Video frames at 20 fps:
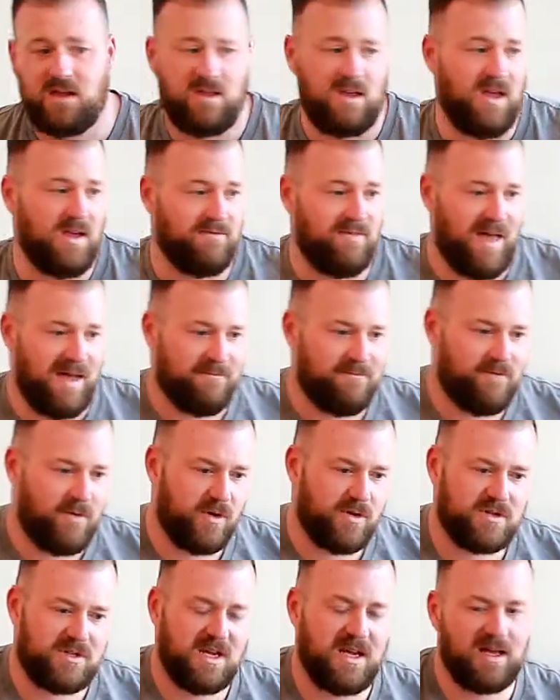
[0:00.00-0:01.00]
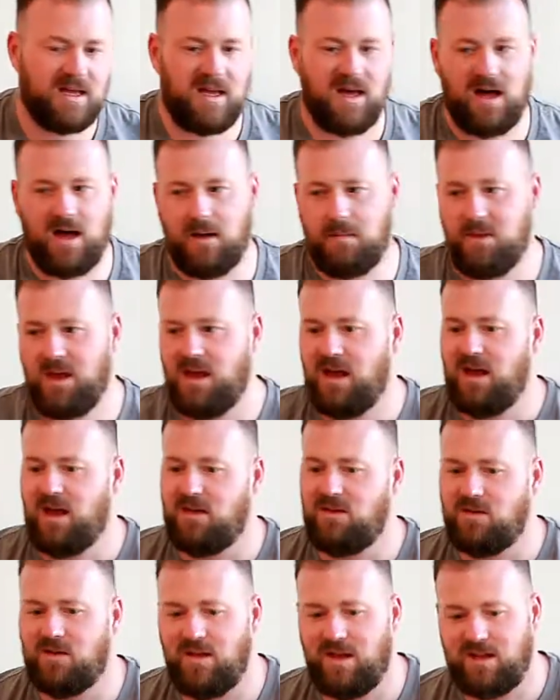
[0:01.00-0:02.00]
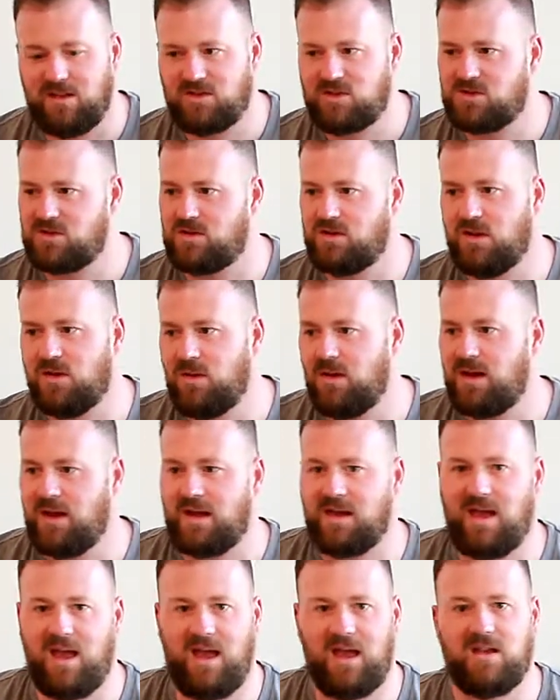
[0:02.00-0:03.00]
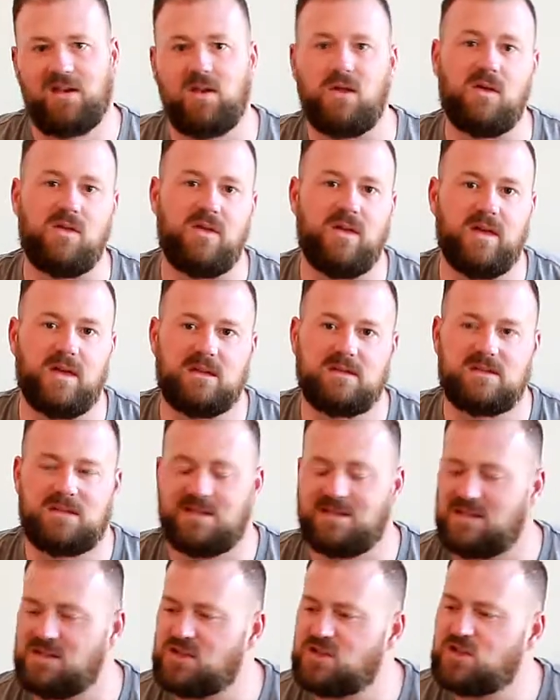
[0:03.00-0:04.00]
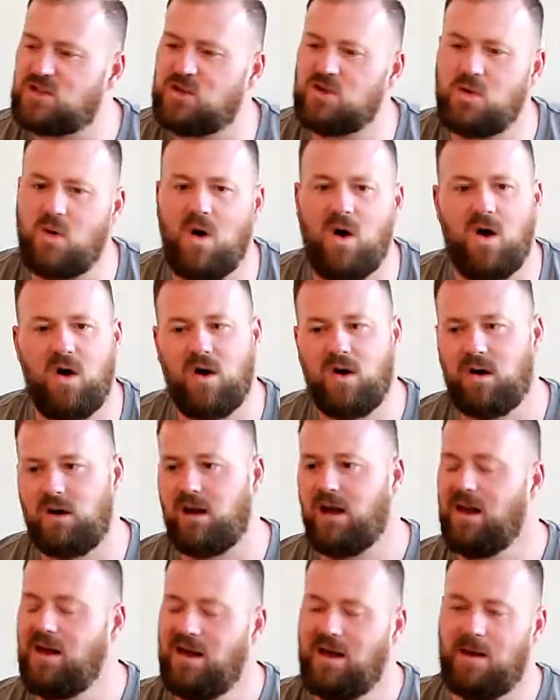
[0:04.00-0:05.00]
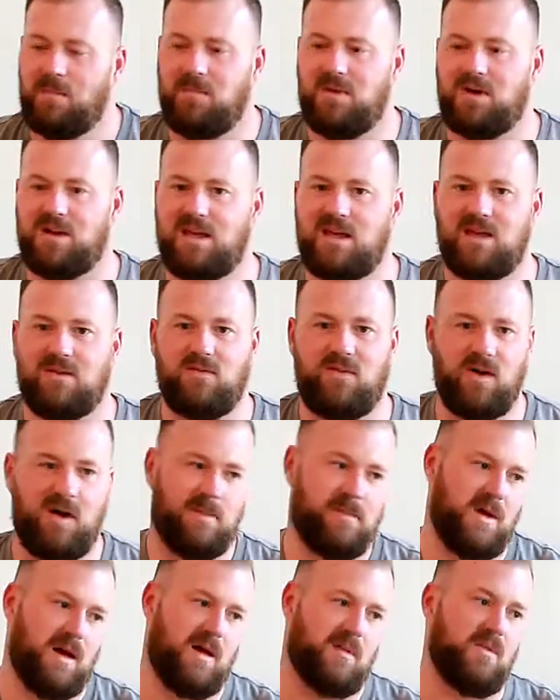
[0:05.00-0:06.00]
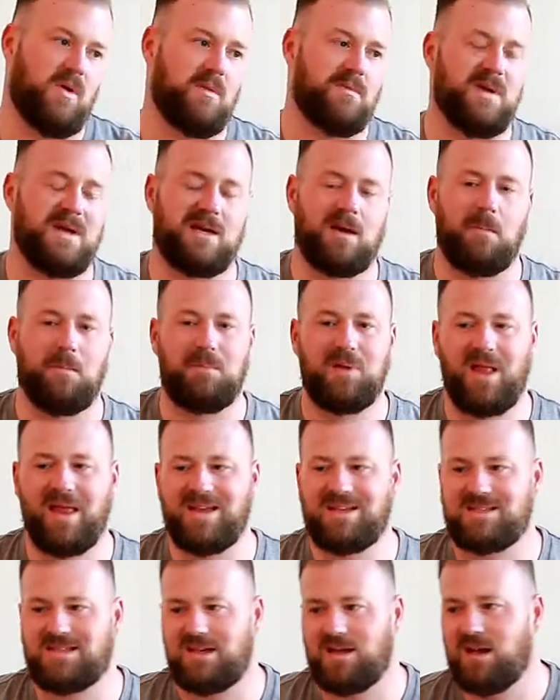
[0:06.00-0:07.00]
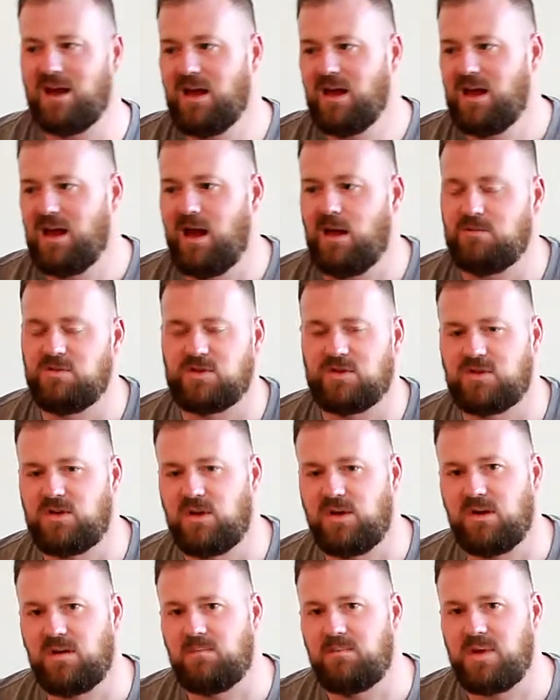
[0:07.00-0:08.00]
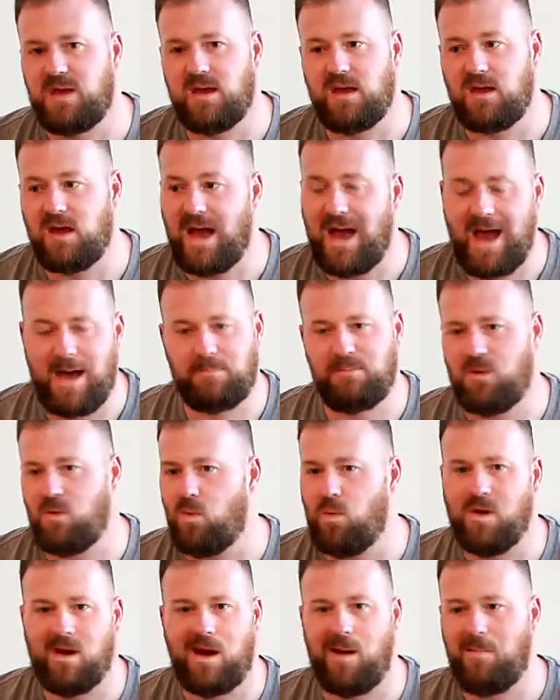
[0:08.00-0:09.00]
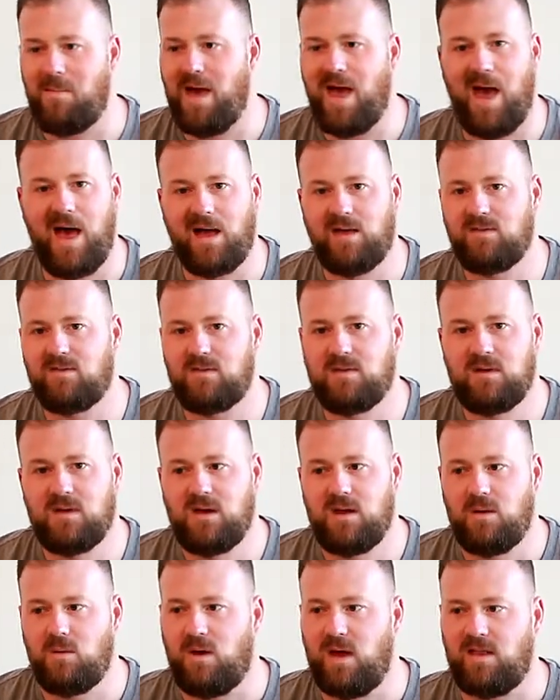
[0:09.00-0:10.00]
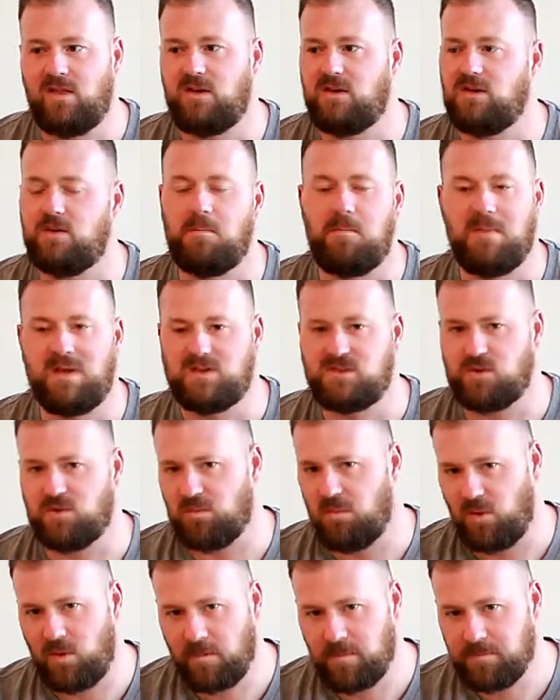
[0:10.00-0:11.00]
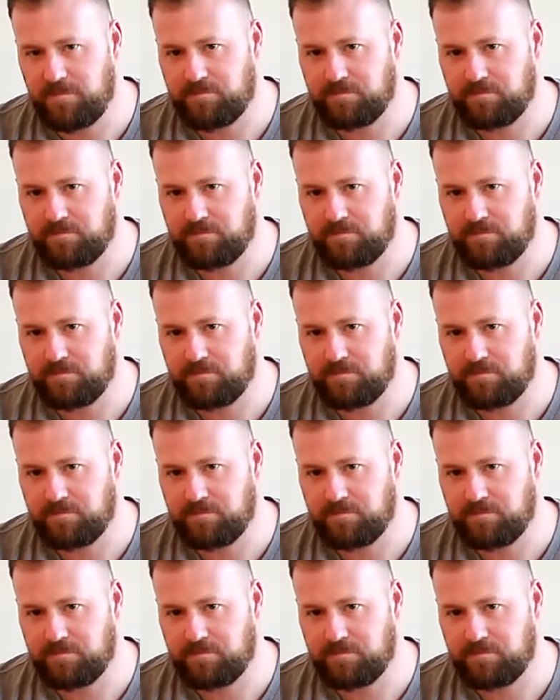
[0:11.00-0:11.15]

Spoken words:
You have that first hiccup and you're like, screw it, I can't do this. This is too hard. I'm going to give up. I'm going to be complacent. I'm just going to be happy where I'm at. And then you're miserable.